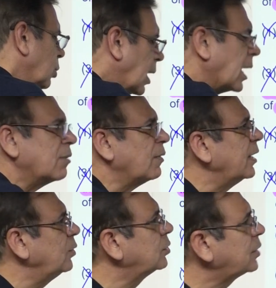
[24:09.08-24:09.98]
Jugaad where
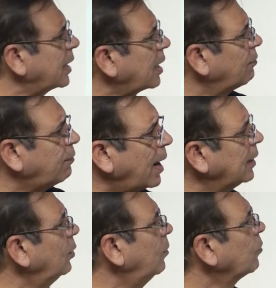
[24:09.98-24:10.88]
you take a
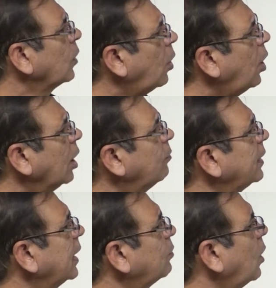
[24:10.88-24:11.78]
value. All we
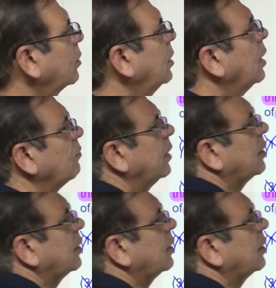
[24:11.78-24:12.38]
did was we